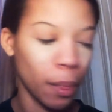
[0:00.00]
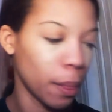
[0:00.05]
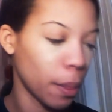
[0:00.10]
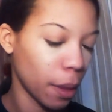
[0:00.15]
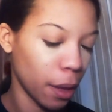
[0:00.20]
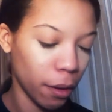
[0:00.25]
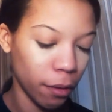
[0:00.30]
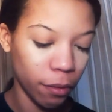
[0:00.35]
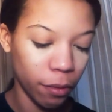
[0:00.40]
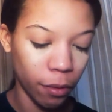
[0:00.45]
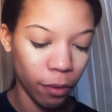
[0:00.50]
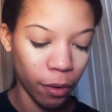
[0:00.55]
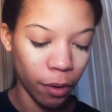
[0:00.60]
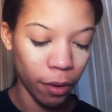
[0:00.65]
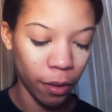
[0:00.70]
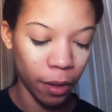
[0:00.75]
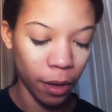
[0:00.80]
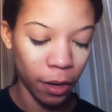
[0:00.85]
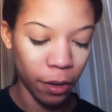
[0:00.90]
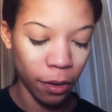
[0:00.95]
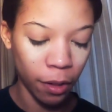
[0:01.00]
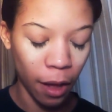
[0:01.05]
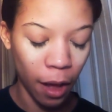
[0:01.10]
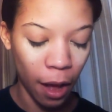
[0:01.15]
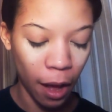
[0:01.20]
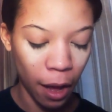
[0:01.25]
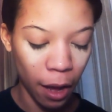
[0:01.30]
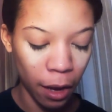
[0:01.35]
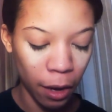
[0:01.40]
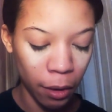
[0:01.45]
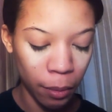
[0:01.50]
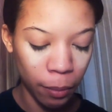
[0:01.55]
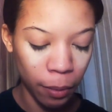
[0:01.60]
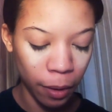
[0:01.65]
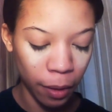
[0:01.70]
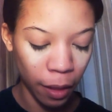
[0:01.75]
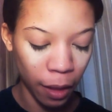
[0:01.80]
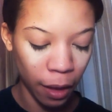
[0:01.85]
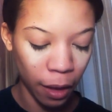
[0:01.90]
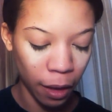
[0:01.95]
But for the under the eye,
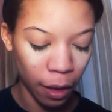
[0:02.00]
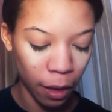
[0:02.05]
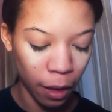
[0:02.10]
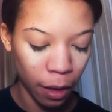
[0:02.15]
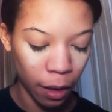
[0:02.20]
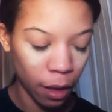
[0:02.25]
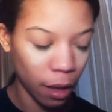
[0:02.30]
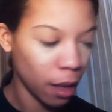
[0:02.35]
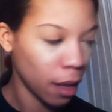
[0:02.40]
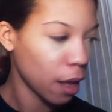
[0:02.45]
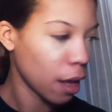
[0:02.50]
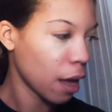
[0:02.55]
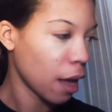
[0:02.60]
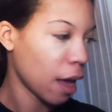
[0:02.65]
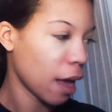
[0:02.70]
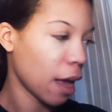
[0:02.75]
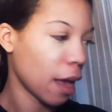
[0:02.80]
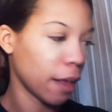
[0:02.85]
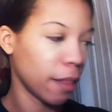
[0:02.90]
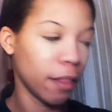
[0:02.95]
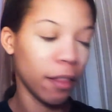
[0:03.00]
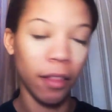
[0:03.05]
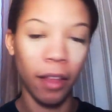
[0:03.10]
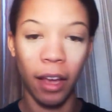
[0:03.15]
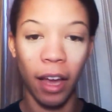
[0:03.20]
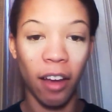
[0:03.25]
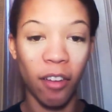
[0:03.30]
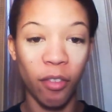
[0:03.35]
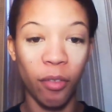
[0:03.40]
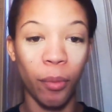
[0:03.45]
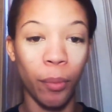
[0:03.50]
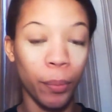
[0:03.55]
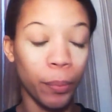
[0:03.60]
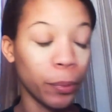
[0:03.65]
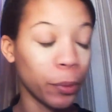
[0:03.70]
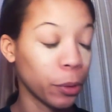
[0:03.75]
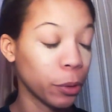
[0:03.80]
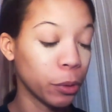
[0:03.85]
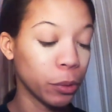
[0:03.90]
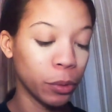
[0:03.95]
or like I look like I have
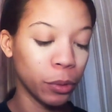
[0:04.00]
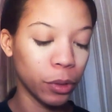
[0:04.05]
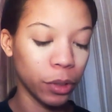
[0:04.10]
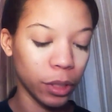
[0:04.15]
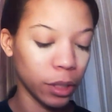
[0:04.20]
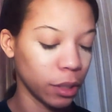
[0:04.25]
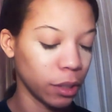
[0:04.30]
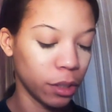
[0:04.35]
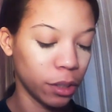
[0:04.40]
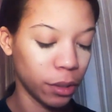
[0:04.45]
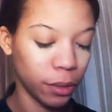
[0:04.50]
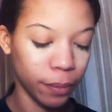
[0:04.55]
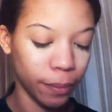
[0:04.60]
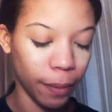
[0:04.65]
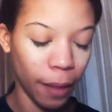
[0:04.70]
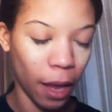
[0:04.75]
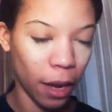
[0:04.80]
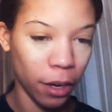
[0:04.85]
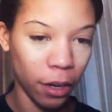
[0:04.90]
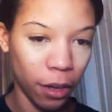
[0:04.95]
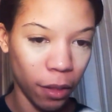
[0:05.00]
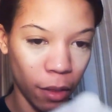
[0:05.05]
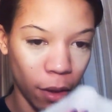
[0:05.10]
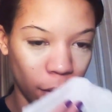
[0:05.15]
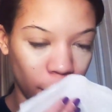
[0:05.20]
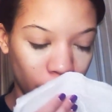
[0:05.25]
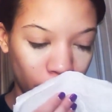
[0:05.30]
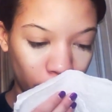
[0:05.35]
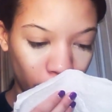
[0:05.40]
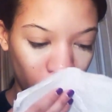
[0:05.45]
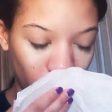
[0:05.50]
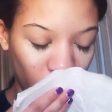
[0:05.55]
bruised, it's not a good look.